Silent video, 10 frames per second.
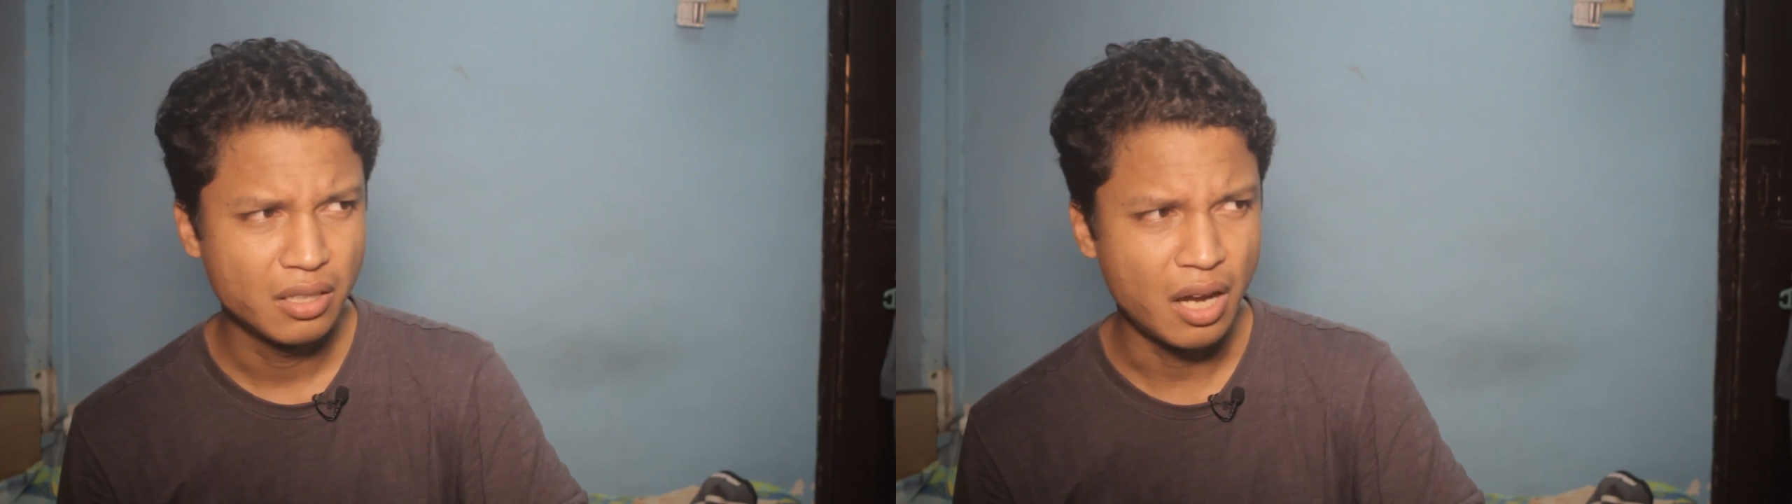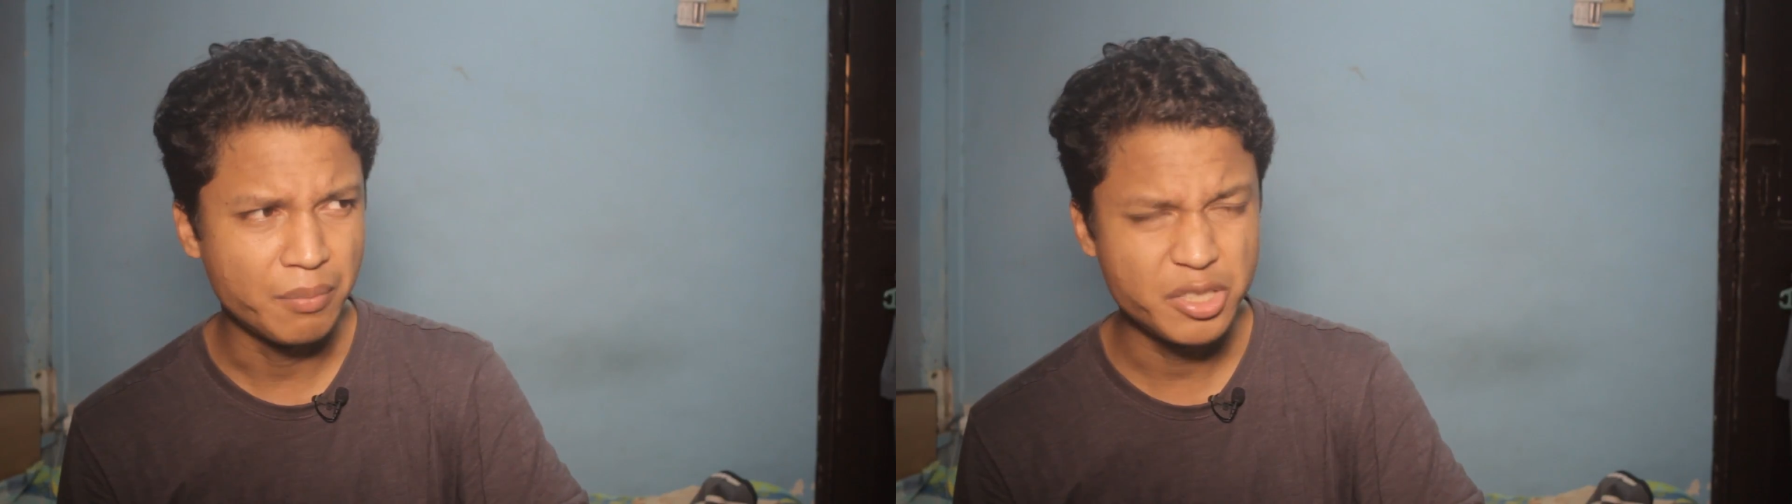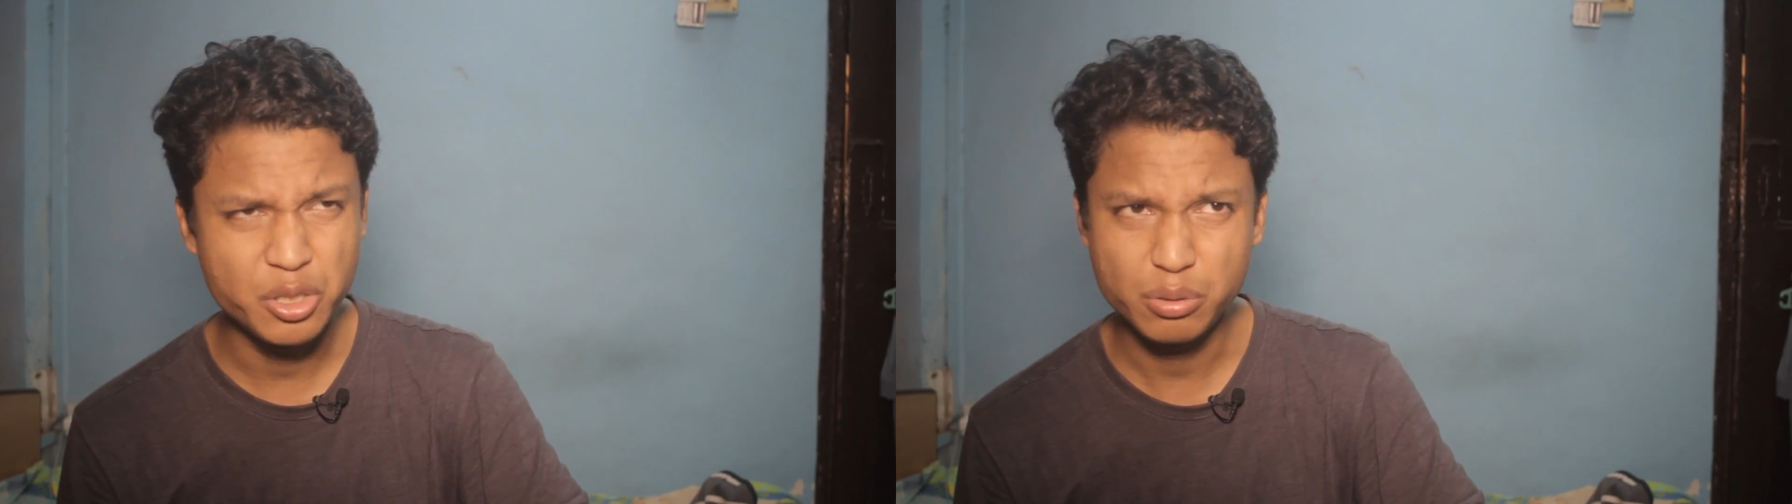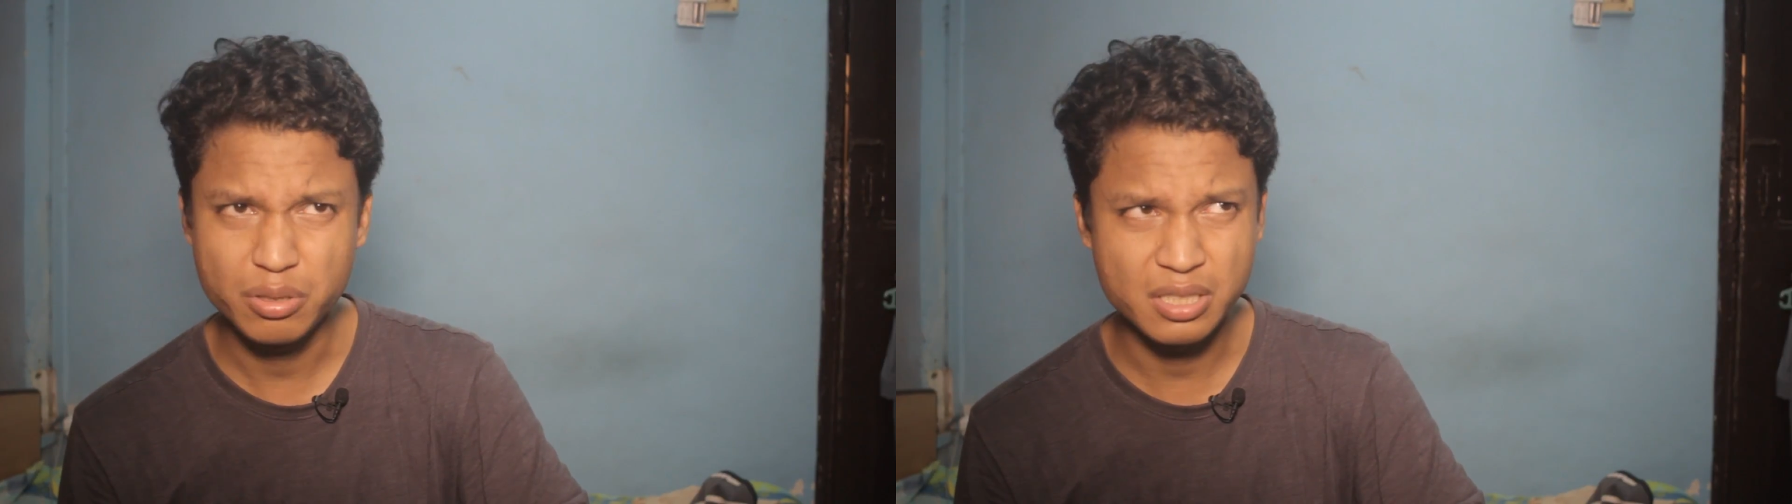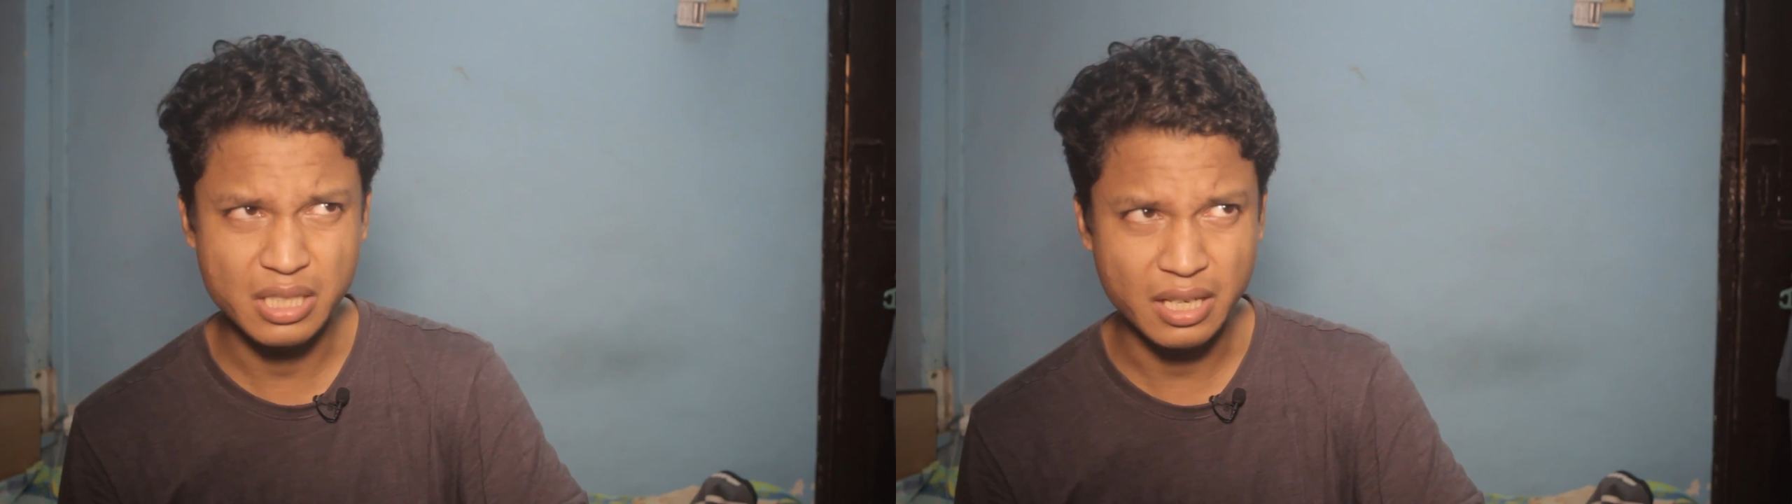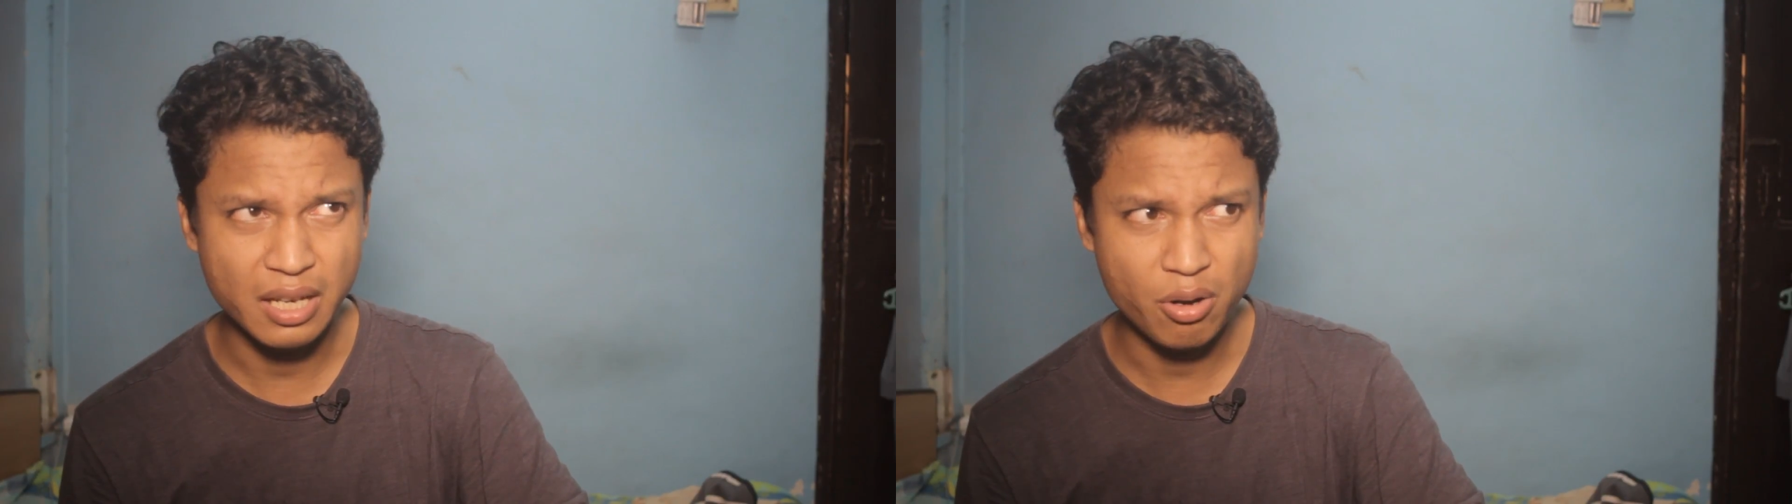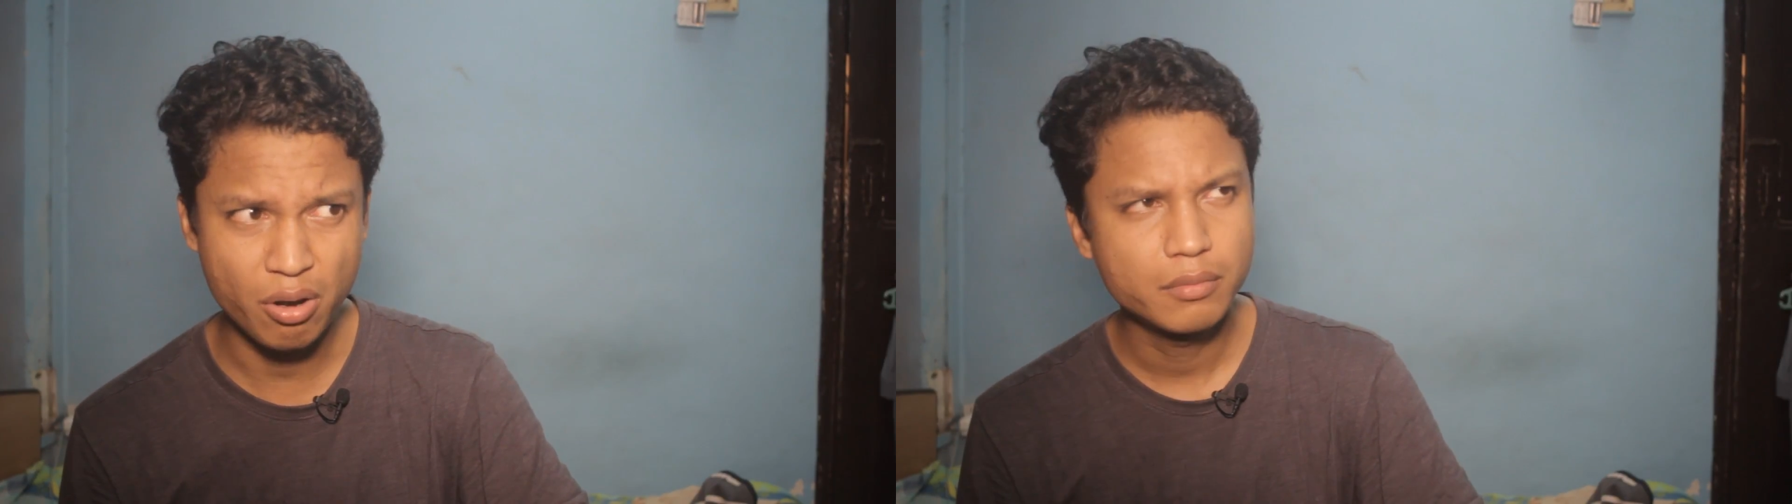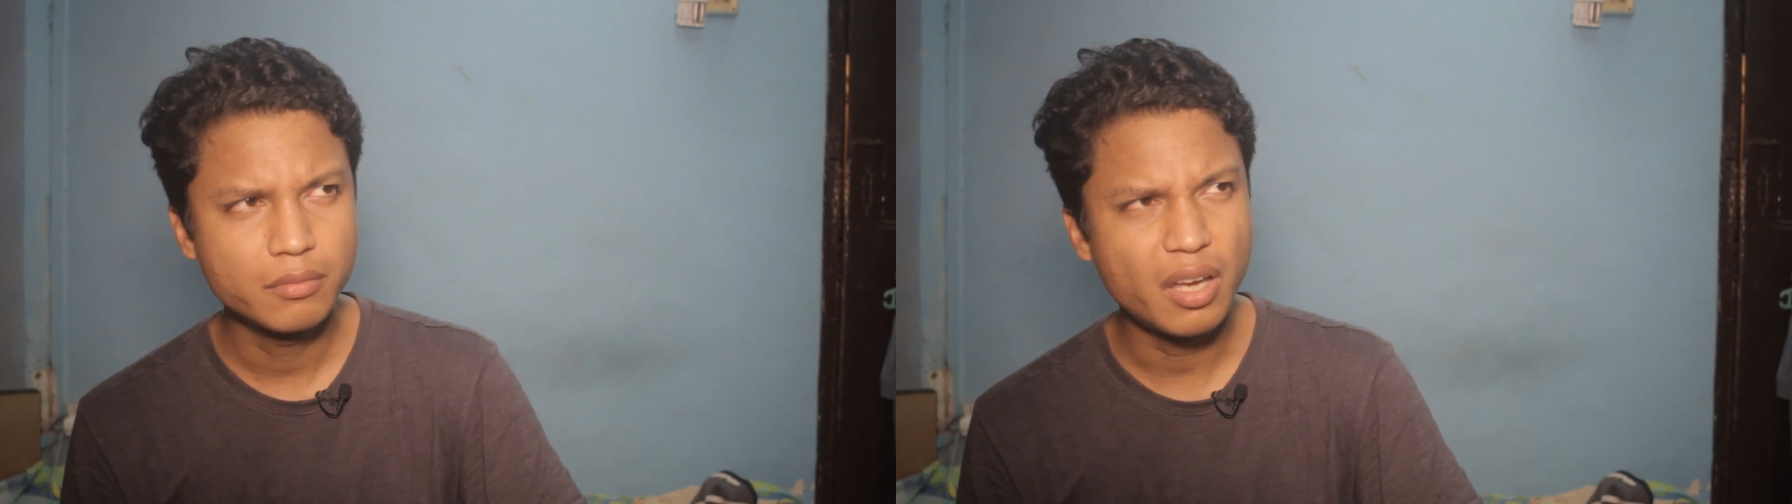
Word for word: I mean, she used to sing and all.